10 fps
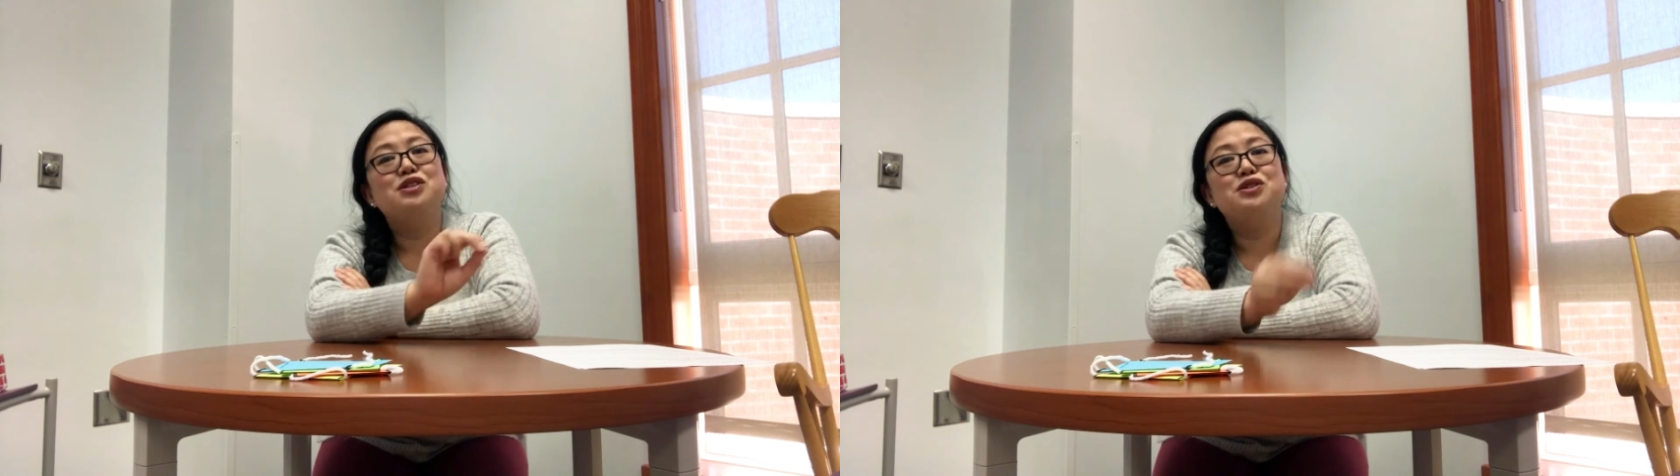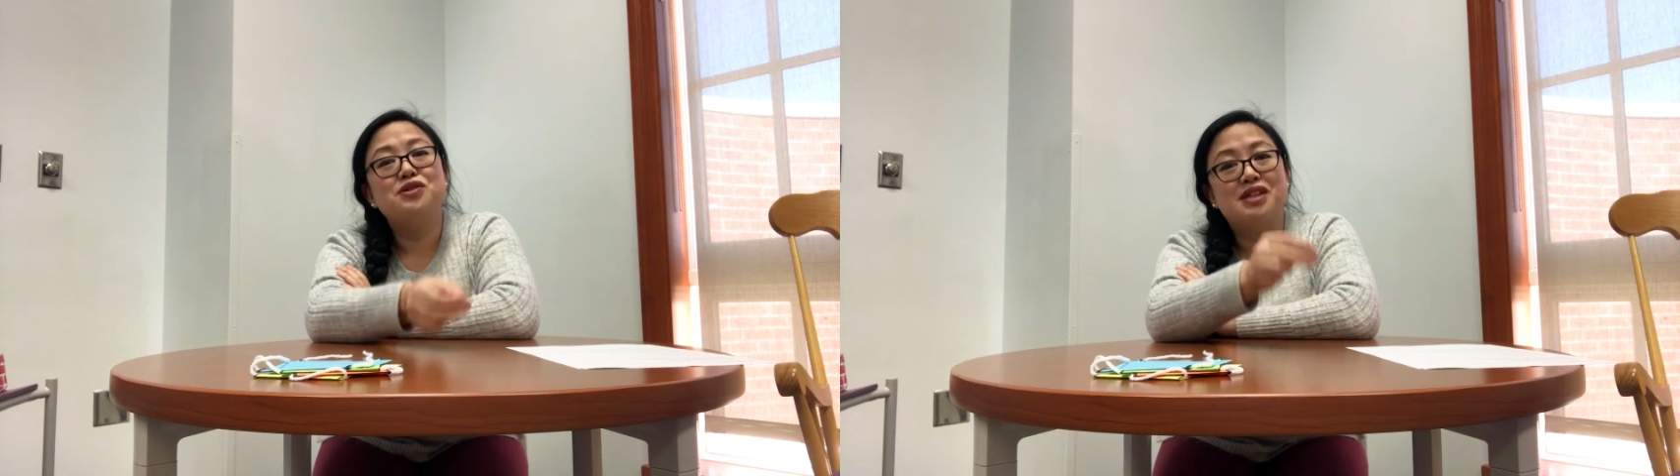
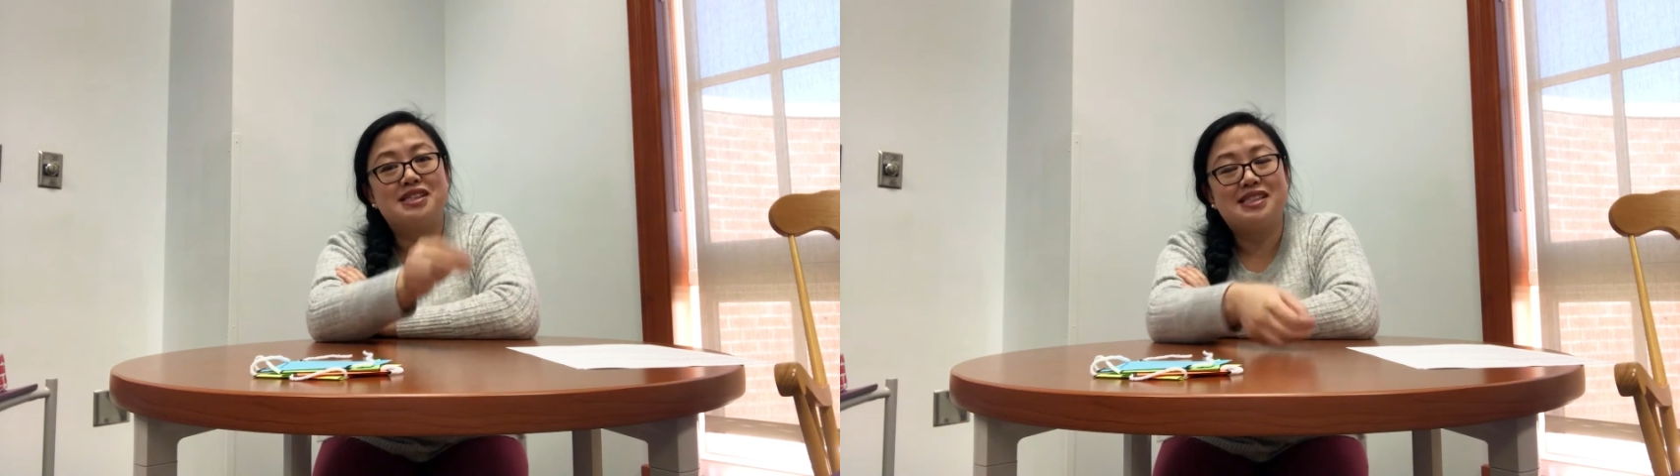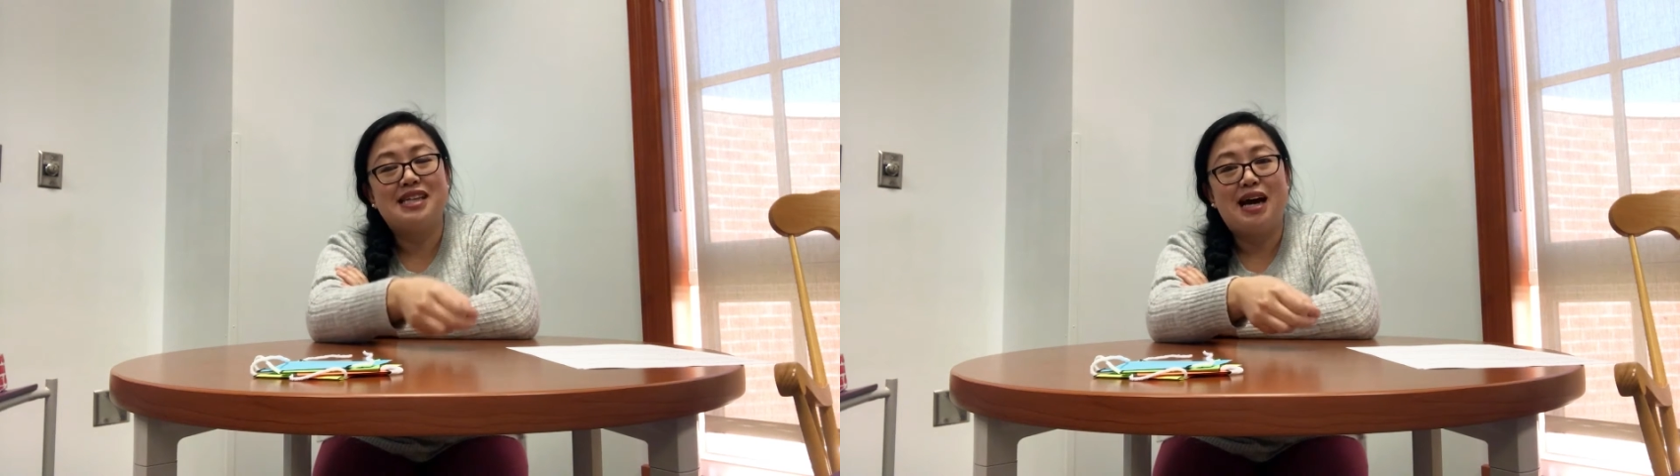do the
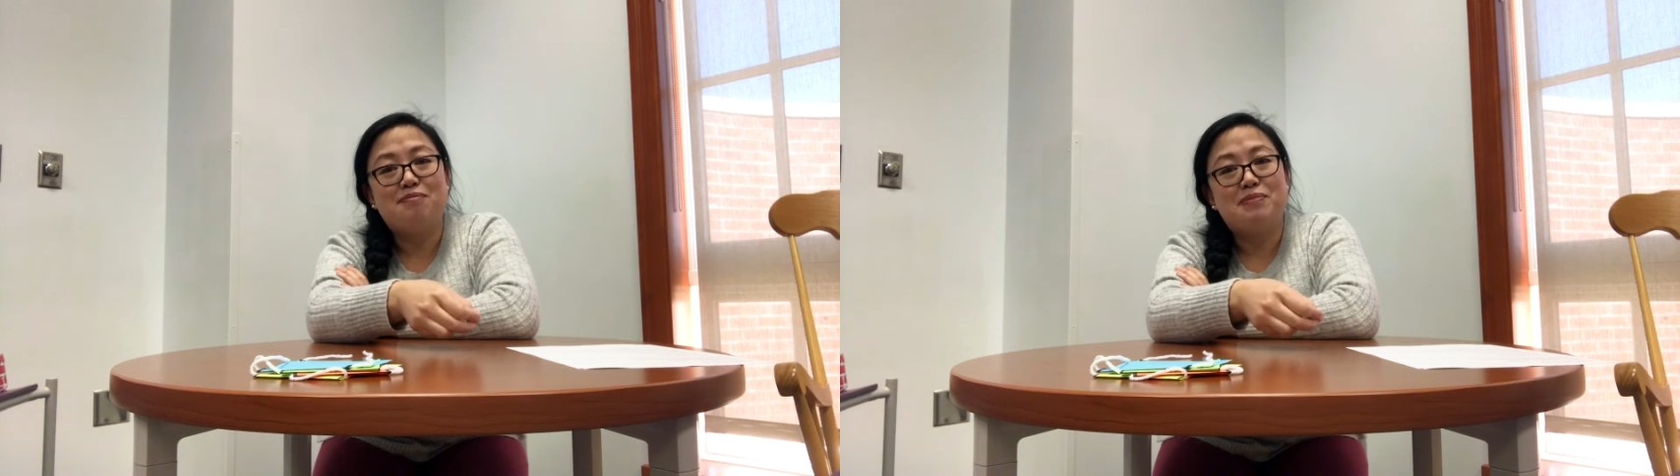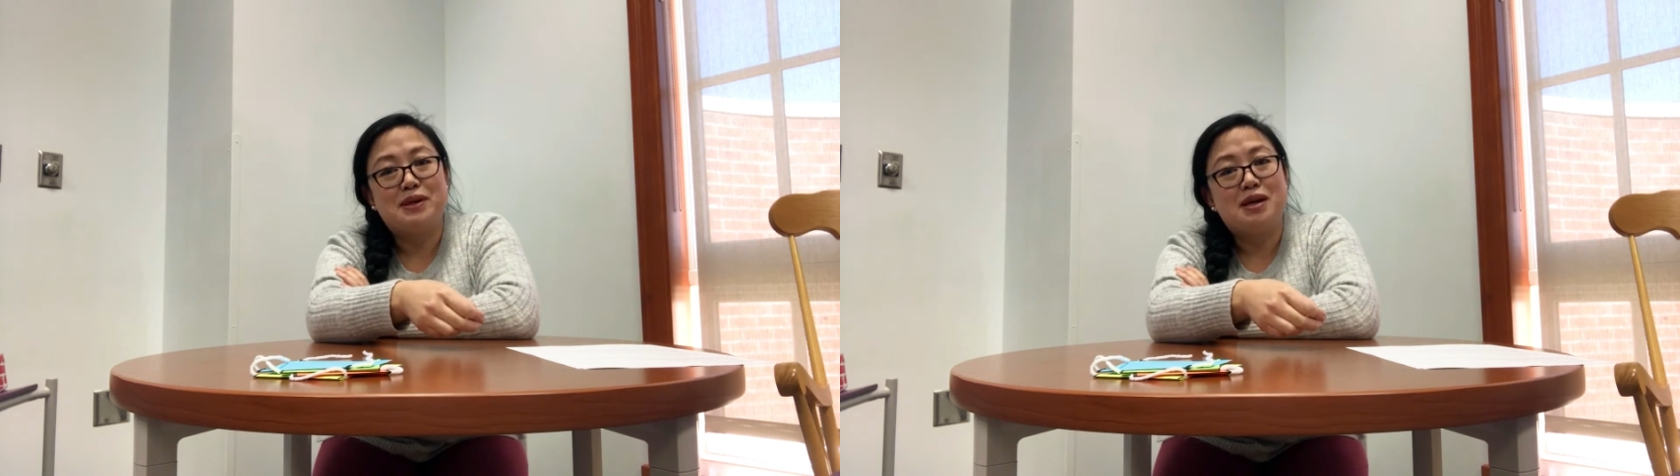step,
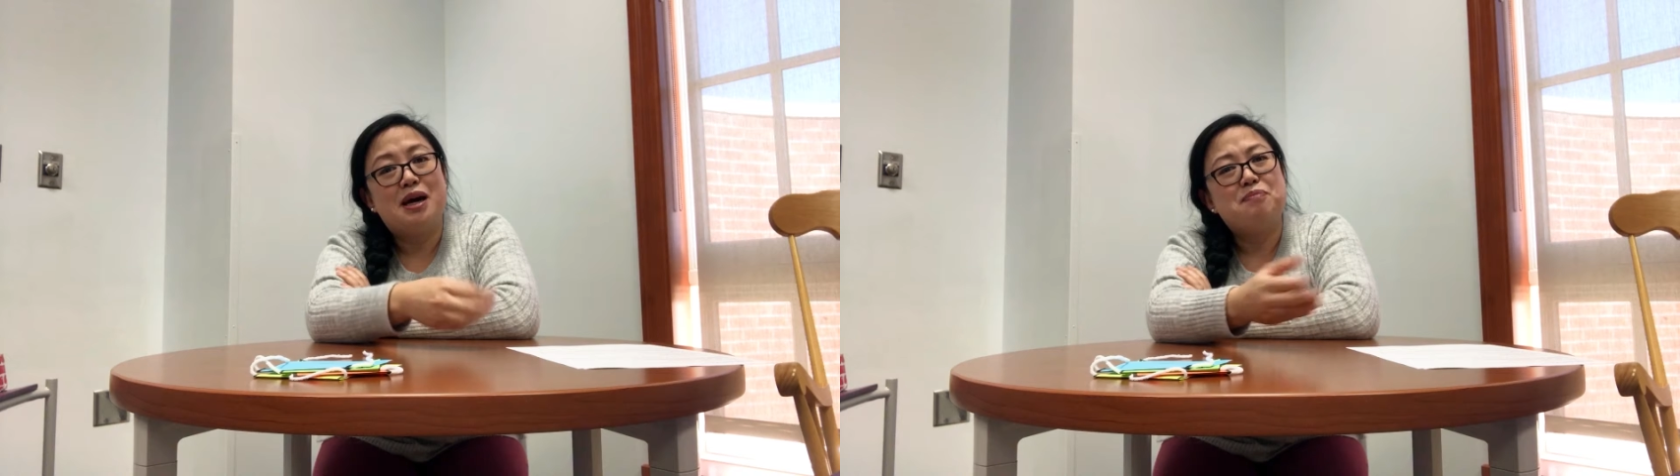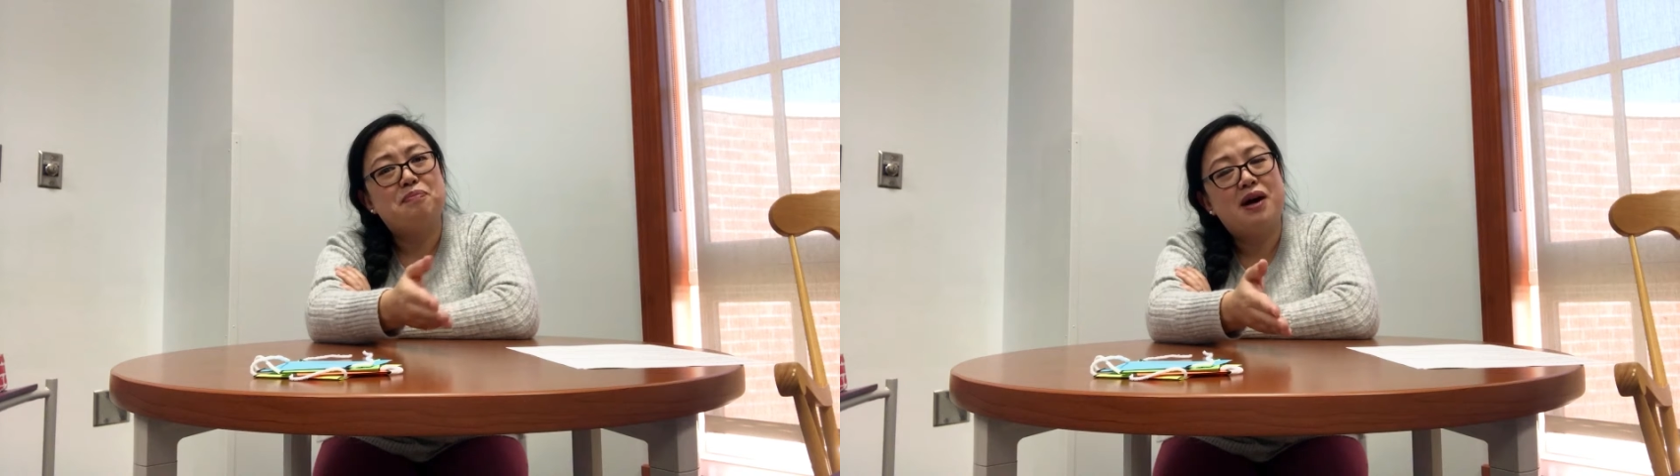
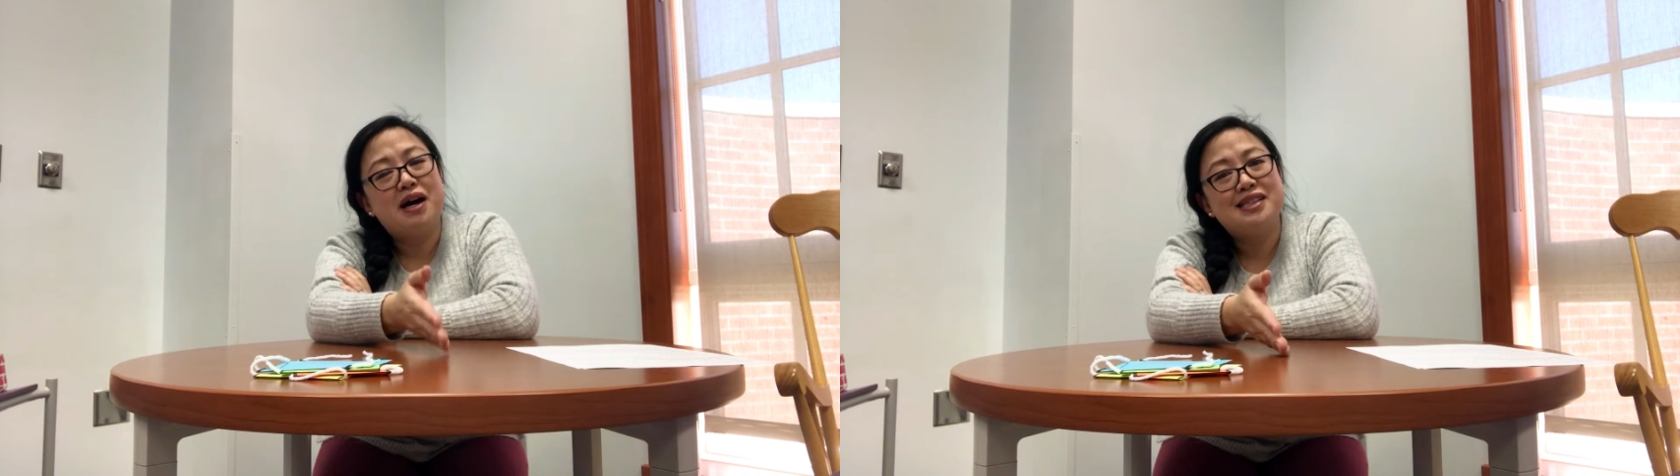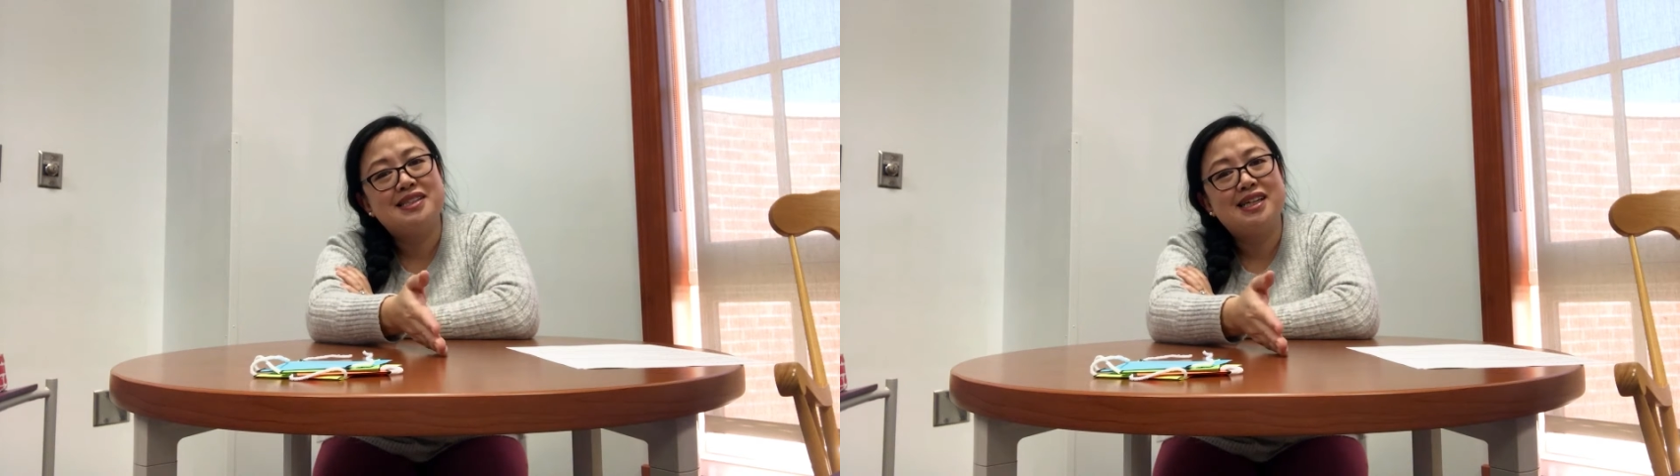
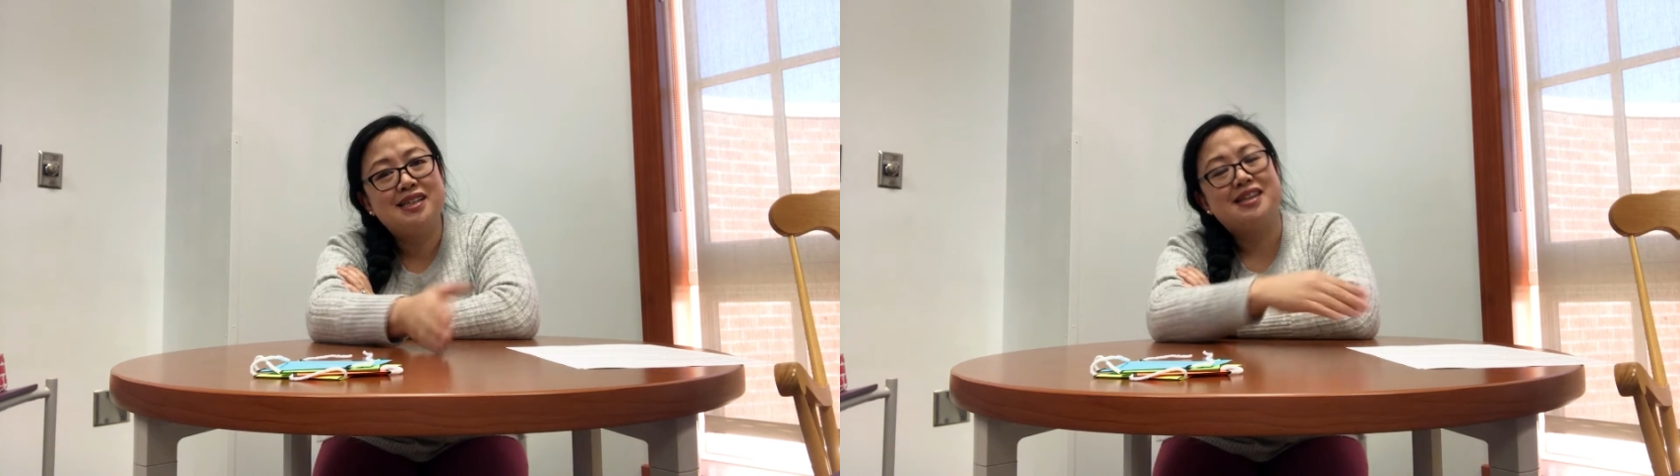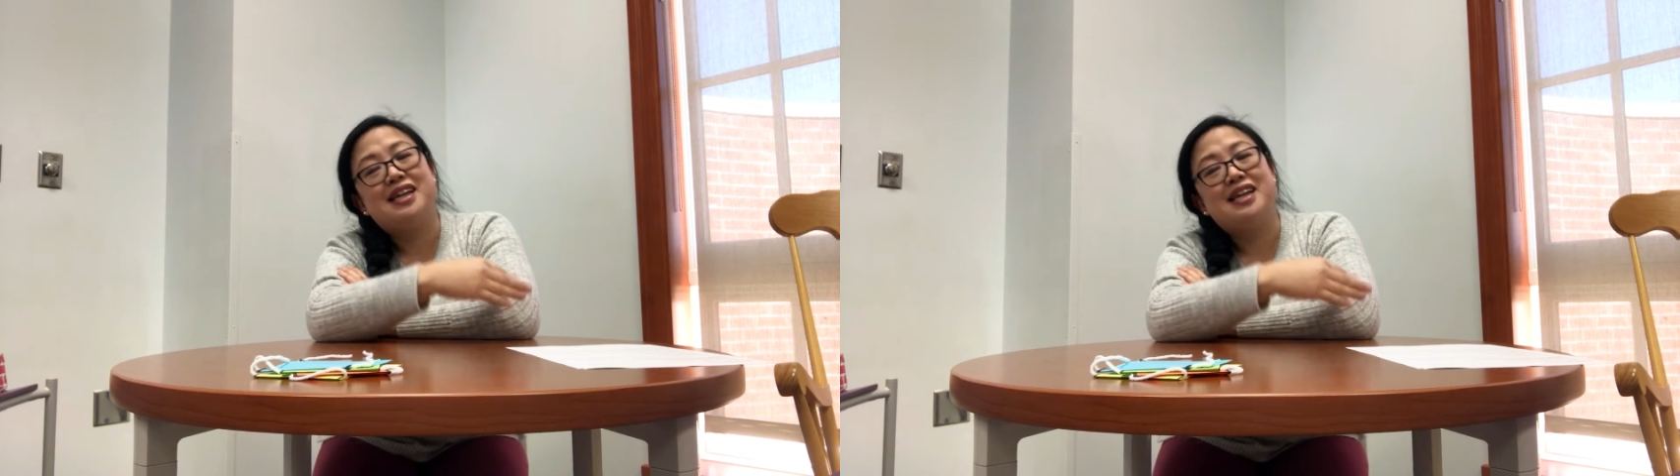pause it,